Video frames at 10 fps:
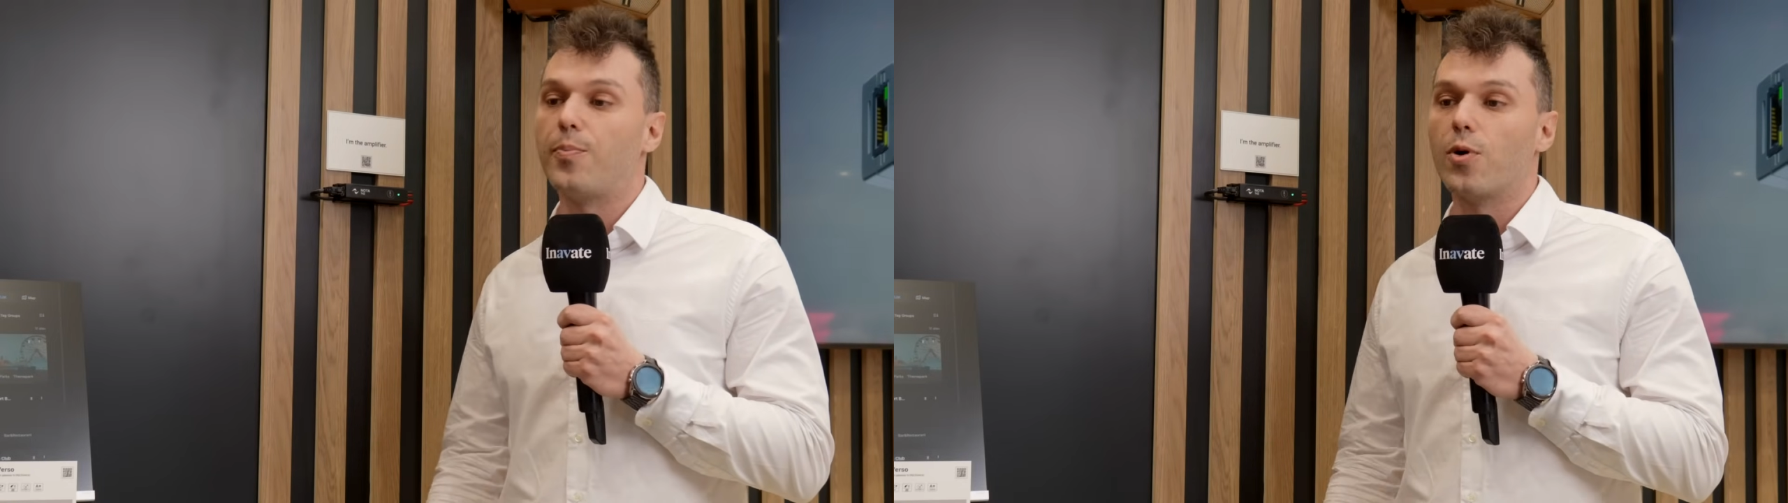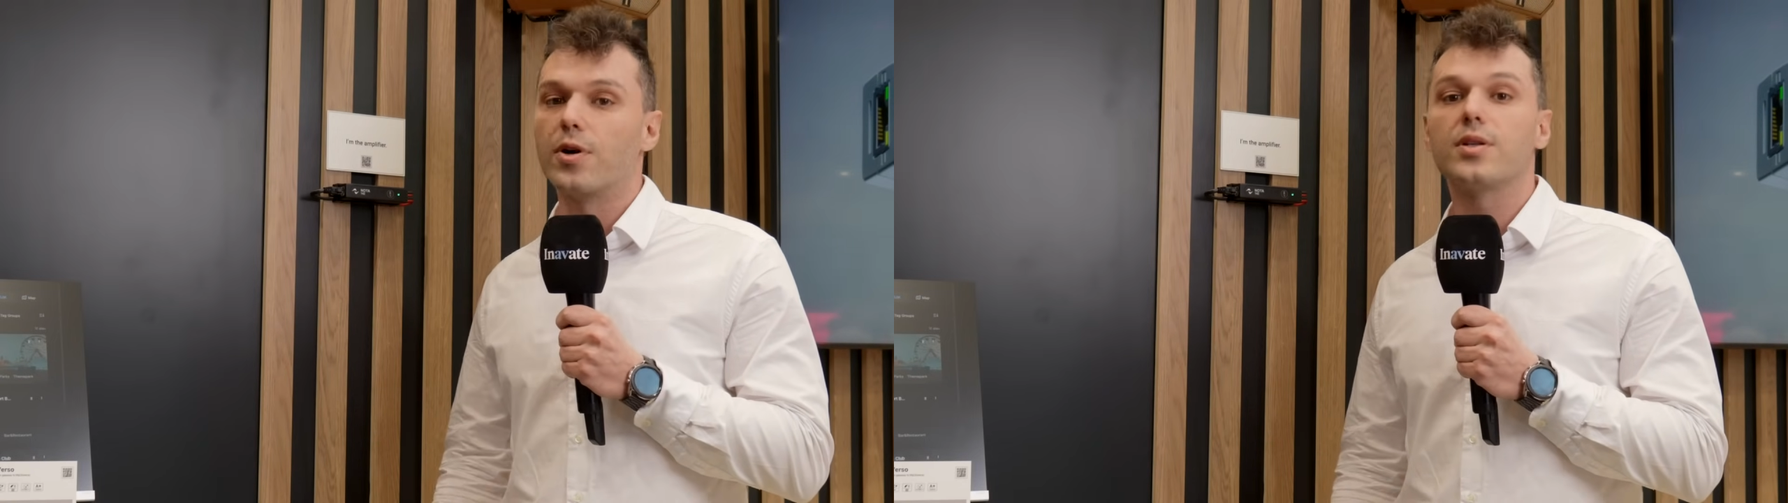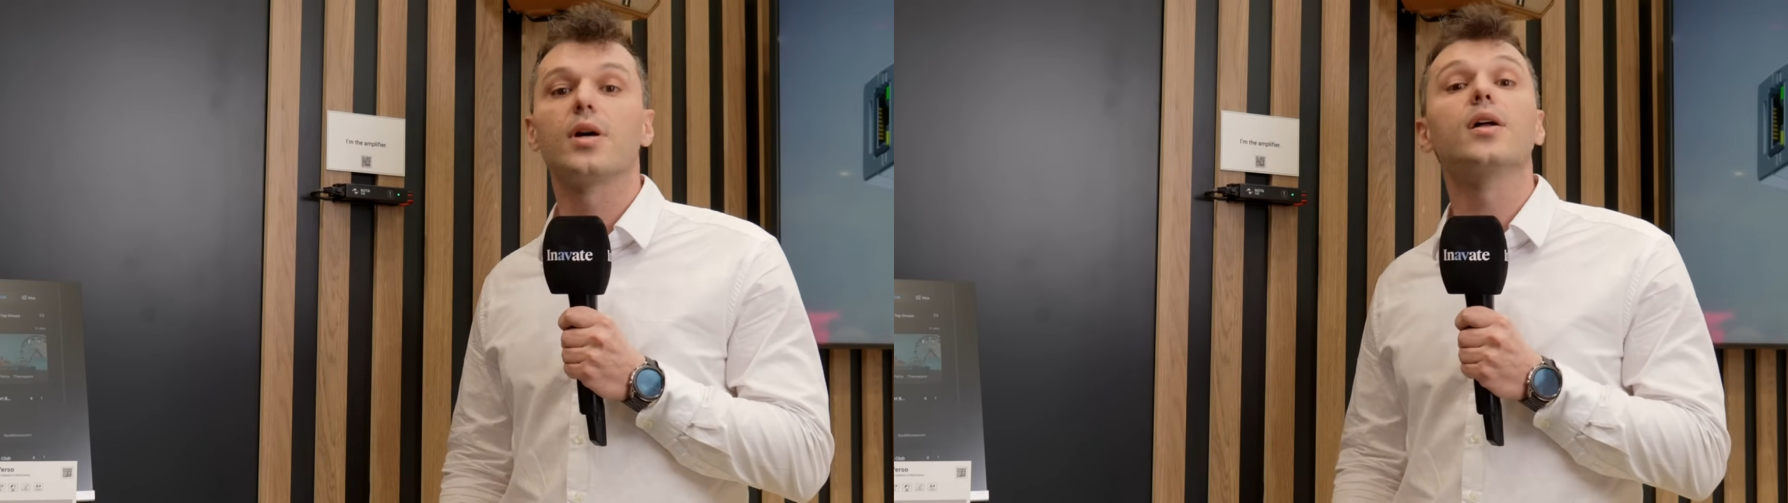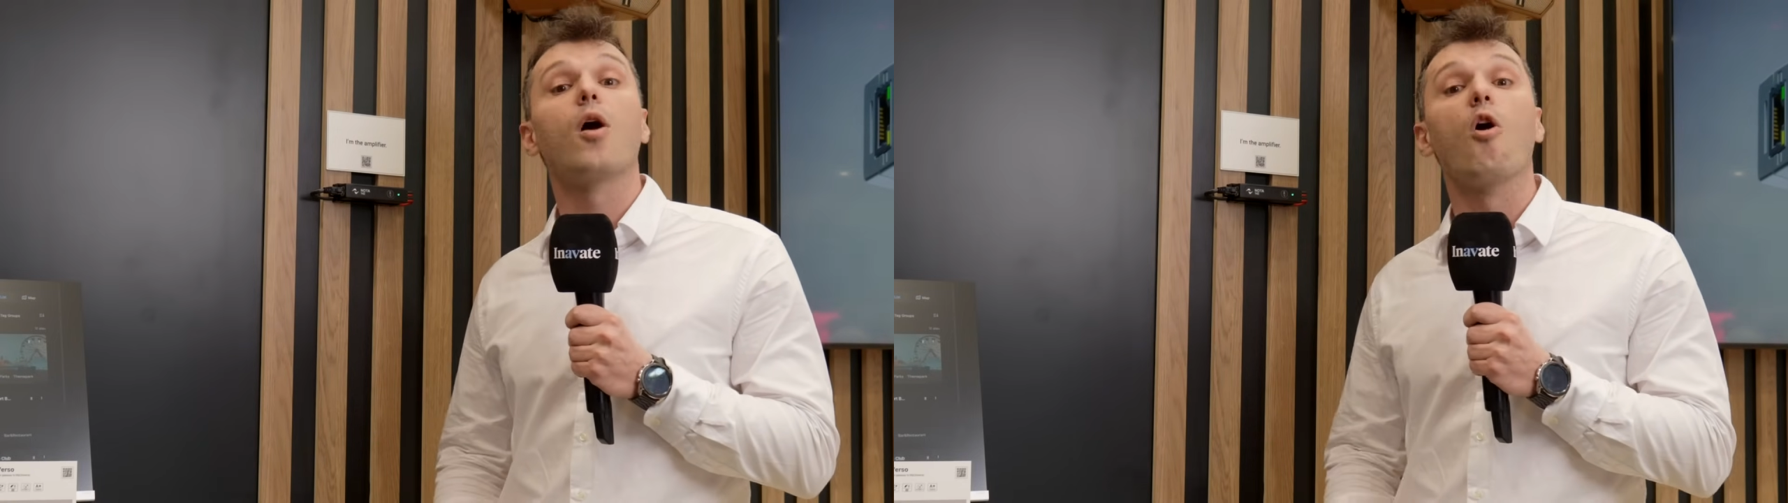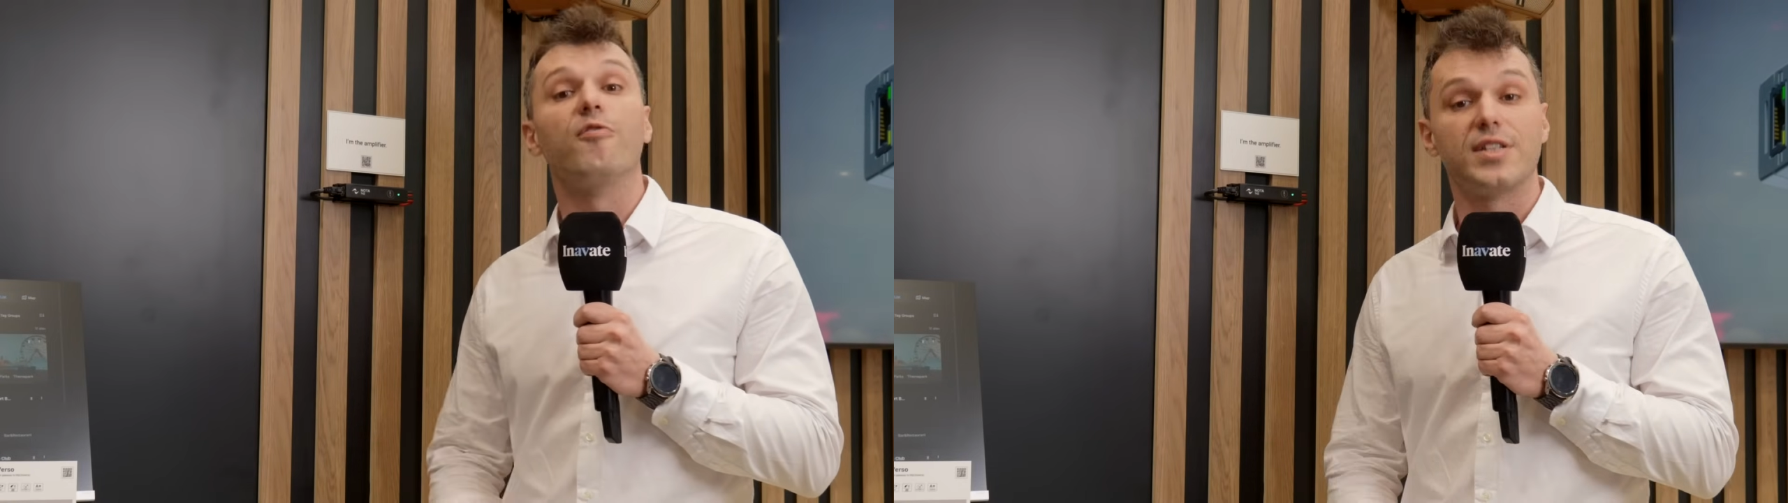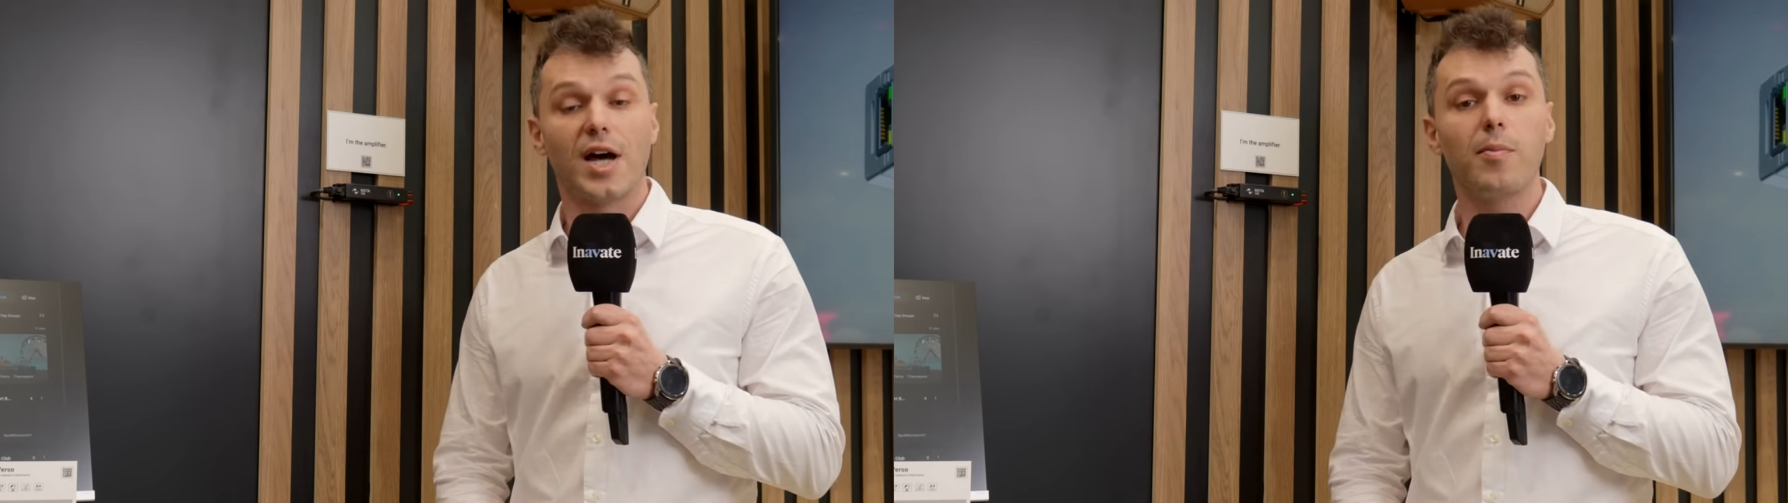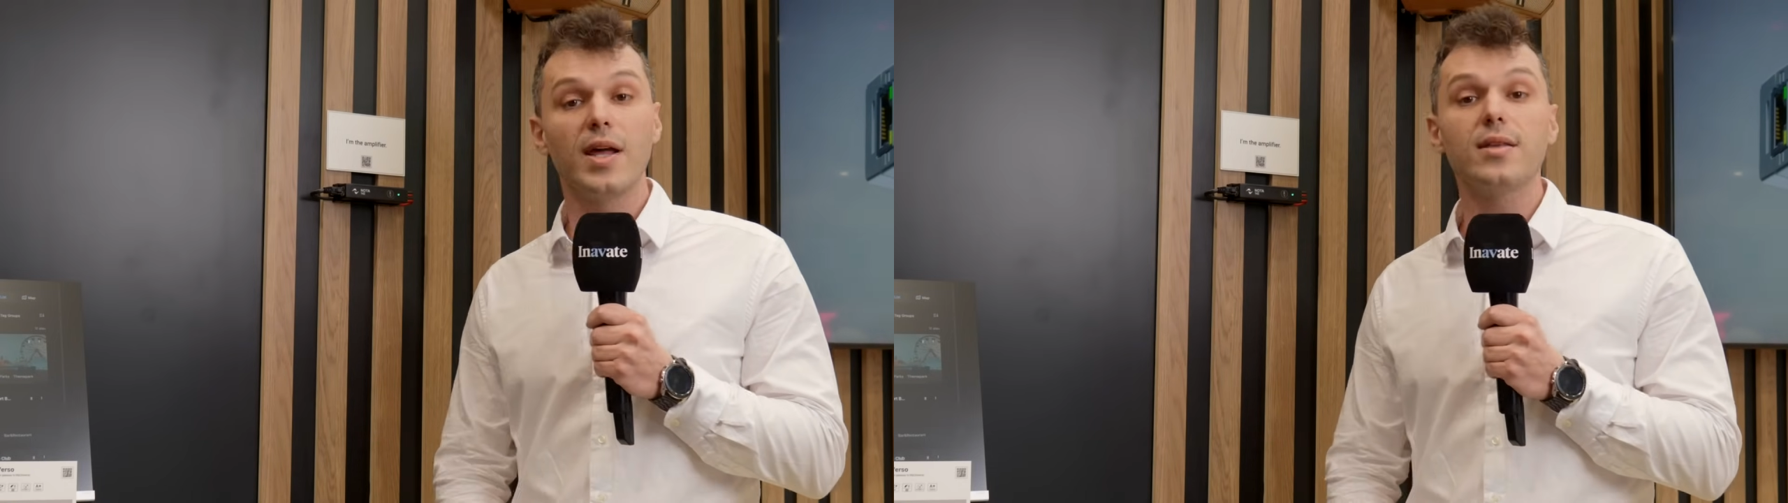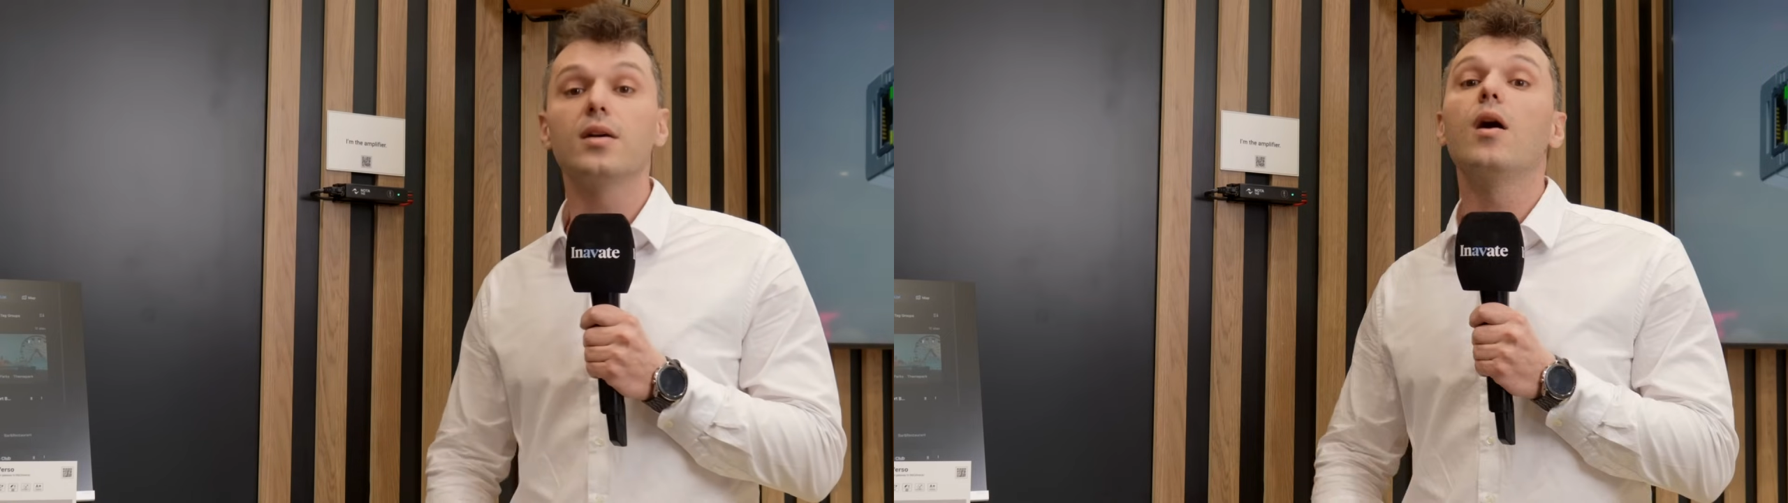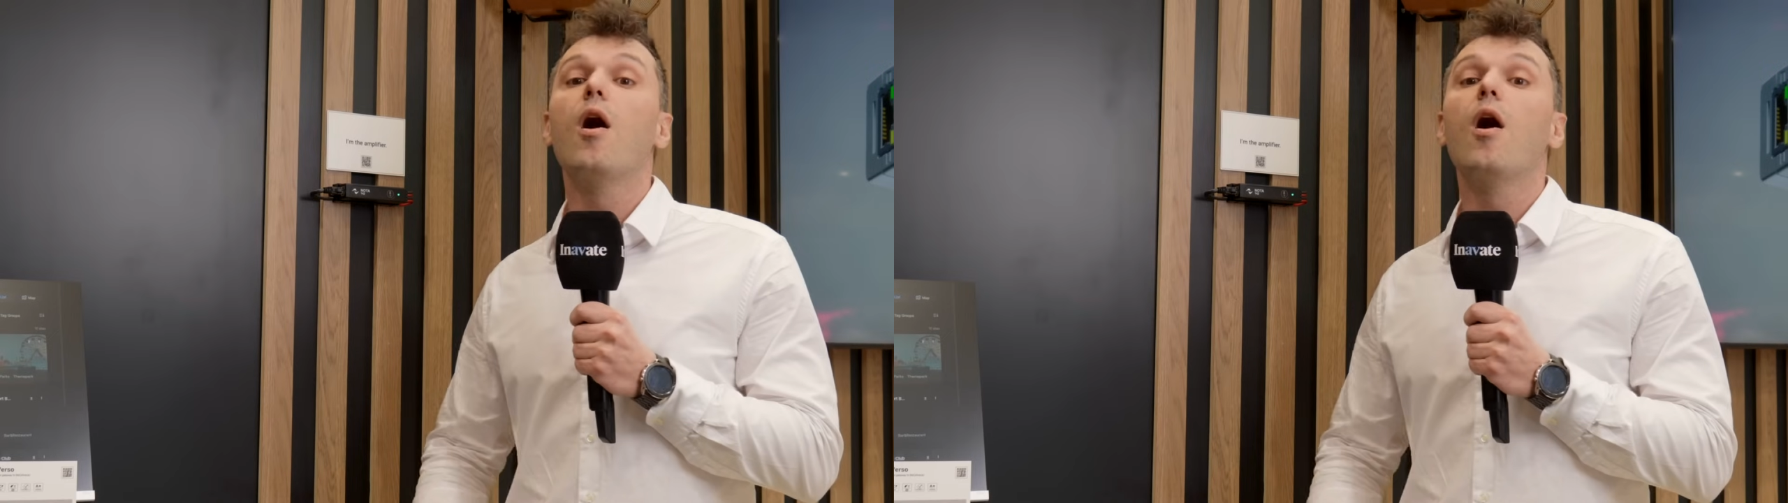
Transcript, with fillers: port uh, of a tablet,